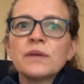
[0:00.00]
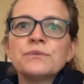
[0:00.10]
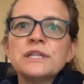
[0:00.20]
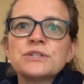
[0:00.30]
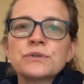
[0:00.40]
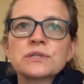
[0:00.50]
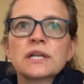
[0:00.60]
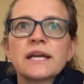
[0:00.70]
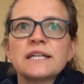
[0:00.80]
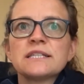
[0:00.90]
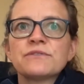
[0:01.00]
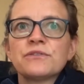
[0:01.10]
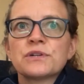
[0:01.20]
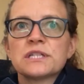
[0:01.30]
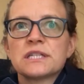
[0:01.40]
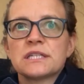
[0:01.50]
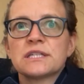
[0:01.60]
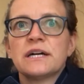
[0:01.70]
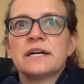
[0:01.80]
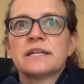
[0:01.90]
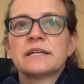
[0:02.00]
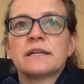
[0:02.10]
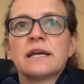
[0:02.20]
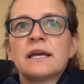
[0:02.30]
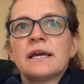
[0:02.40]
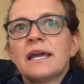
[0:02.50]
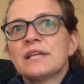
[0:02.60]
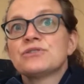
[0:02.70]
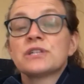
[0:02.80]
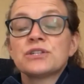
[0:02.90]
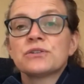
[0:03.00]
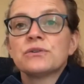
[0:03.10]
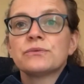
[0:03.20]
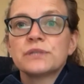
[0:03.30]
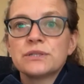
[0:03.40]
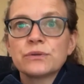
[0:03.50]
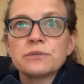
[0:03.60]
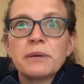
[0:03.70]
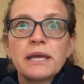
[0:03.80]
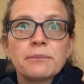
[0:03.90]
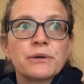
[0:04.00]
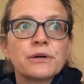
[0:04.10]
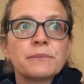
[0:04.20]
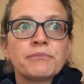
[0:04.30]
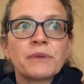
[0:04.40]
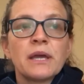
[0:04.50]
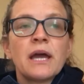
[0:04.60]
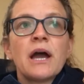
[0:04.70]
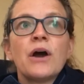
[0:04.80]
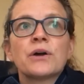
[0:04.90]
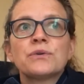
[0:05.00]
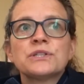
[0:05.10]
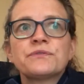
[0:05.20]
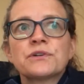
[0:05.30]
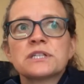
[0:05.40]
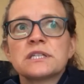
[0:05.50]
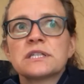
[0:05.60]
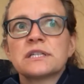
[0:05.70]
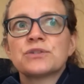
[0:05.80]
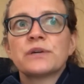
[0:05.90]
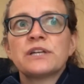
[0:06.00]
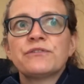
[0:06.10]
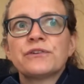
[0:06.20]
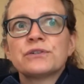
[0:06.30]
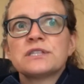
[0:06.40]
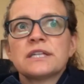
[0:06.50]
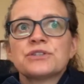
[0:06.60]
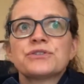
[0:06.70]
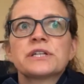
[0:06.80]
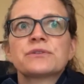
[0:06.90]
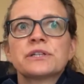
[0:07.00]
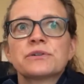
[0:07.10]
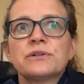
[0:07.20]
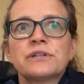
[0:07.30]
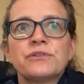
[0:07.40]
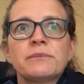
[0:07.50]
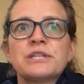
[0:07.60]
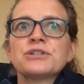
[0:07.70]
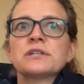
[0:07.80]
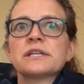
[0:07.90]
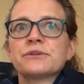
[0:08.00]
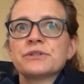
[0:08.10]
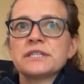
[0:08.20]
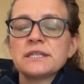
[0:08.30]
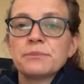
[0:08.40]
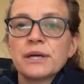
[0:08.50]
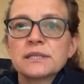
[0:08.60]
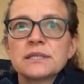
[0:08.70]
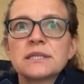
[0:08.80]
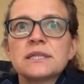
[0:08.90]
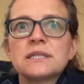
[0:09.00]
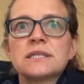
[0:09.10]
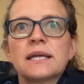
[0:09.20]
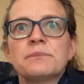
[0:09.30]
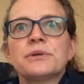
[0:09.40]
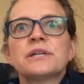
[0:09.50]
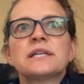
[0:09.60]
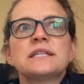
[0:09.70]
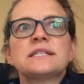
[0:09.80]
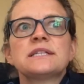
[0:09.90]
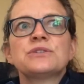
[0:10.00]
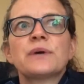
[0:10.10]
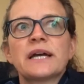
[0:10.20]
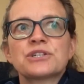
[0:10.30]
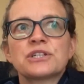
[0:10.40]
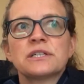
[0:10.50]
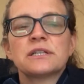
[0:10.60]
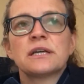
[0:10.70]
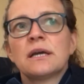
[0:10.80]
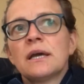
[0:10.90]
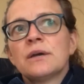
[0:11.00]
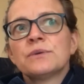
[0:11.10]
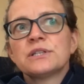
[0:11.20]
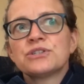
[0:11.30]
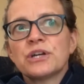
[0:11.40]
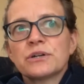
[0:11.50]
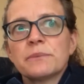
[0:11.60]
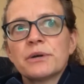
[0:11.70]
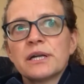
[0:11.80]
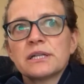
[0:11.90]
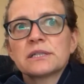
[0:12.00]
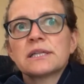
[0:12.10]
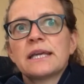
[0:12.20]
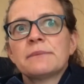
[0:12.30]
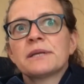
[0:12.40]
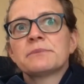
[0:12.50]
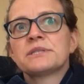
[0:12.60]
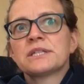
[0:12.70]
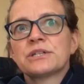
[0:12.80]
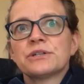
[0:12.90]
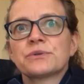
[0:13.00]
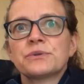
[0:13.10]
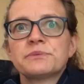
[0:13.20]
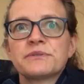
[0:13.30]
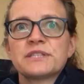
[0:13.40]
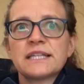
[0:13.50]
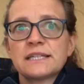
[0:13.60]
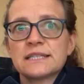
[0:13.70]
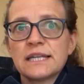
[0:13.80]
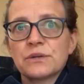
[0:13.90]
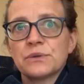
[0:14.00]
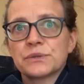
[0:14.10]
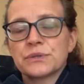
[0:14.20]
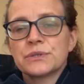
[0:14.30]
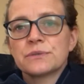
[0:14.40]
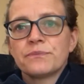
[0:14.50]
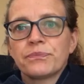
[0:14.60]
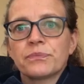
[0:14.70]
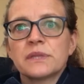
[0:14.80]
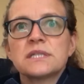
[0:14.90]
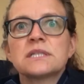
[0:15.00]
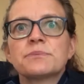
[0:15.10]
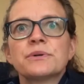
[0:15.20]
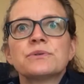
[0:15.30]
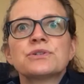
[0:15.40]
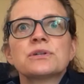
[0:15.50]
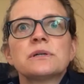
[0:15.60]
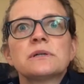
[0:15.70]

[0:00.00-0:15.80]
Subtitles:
research class that focuses on a traditional research paper. Our course focuses on 21st century critical information literacy practices and putting these into action with a genre product aimed at particular groups of stakeholders. This approach